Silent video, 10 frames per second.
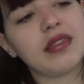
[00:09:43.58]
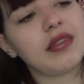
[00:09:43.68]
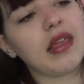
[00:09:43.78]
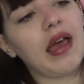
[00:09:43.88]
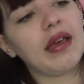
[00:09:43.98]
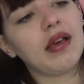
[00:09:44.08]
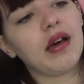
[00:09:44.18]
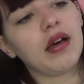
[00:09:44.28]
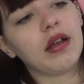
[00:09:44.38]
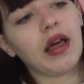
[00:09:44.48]
there
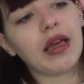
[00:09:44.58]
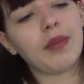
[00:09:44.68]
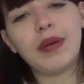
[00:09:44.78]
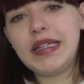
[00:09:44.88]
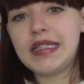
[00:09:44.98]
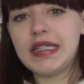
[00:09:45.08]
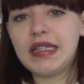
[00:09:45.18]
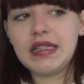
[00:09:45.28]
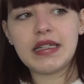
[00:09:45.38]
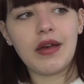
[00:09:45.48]
are like pleaty
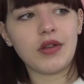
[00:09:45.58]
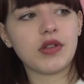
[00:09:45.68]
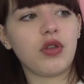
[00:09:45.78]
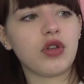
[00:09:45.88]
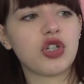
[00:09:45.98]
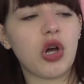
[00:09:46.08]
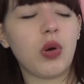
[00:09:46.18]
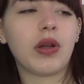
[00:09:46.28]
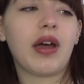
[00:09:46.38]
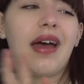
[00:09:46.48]
details on the
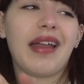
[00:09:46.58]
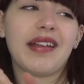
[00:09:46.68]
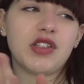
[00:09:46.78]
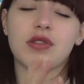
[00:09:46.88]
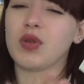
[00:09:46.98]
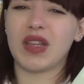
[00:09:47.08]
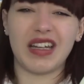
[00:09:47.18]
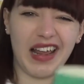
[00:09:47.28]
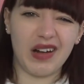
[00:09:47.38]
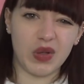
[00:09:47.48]
shoulder and I just thought they'd
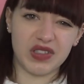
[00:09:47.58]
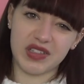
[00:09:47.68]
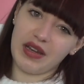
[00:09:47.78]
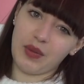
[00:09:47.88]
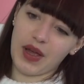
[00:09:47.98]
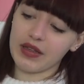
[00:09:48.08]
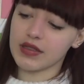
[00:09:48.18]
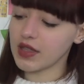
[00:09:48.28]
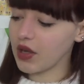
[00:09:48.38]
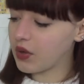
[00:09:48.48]
get lost anyway
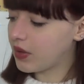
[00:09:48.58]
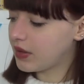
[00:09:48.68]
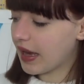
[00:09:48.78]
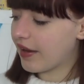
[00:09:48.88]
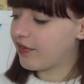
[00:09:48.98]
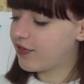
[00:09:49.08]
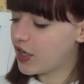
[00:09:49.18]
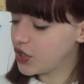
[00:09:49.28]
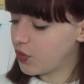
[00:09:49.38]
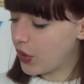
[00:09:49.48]
so yeah
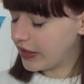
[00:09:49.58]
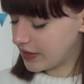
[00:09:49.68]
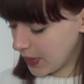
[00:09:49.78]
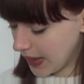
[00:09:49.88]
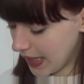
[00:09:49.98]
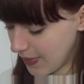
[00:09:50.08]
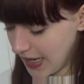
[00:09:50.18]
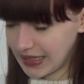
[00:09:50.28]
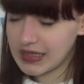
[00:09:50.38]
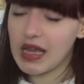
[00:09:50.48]
version 1 is the one that I
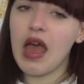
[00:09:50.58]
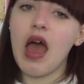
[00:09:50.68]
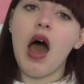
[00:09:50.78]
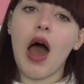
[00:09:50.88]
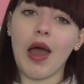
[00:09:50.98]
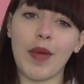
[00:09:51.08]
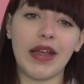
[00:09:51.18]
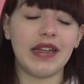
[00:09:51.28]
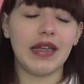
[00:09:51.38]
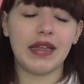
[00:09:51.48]
made I
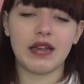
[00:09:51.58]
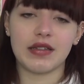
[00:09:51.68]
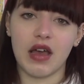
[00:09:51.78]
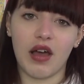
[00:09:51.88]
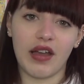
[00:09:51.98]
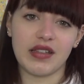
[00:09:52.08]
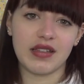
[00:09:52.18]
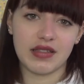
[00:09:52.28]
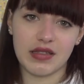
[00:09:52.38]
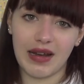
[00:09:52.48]
made it in a size
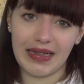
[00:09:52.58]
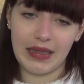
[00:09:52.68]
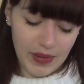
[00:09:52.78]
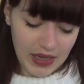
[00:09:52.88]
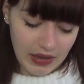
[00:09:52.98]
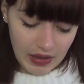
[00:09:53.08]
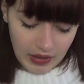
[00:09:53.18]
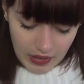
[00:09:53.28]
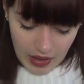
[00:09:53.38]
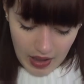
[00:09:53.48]
slightly bigger
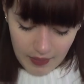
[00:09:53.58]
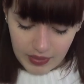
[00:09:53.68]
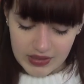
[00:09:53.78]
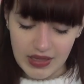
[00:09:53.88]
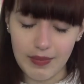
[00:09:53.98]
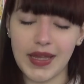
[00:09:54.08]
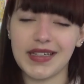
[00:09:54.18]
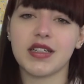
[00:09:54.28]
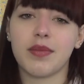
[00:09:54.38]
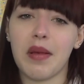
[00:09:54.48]
um, because I made
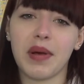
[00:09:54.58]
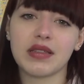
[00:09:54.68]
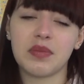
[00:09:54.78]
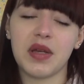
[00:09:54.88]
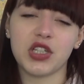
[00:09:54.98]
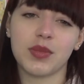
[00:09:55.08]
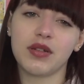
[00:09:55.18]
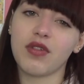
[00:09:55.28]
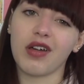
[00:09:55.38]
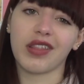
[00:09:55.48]
it to my bust
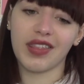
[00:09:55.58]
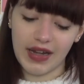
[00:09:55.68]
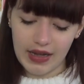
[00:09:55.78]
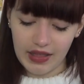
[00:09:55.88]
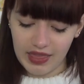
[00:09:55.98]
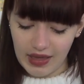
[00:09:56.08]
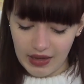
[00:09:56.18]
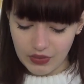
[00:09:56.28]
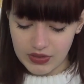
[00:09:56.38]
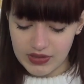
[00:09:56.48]
measurement rather than anything
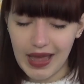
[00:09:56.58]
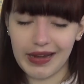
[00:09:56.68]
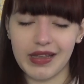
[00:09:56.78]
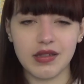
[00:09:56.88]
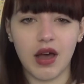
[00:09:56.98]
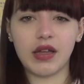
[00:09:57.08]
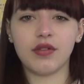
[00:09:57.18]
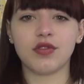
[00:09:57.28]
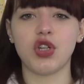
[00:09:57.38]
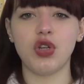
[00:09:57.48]
else and it's kind
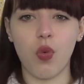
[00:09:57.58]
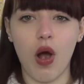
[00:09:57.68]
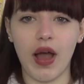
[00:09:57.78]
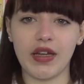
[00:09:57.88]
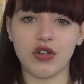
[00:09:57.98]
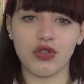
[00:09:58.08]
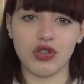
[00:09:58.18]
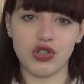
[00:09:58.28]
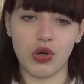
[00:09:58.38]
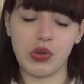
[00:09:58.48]
of too wide on the
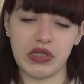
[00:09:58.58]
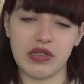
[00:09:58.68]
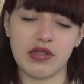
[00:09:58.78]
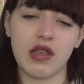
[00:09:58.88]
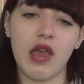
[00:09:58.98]
shoulders.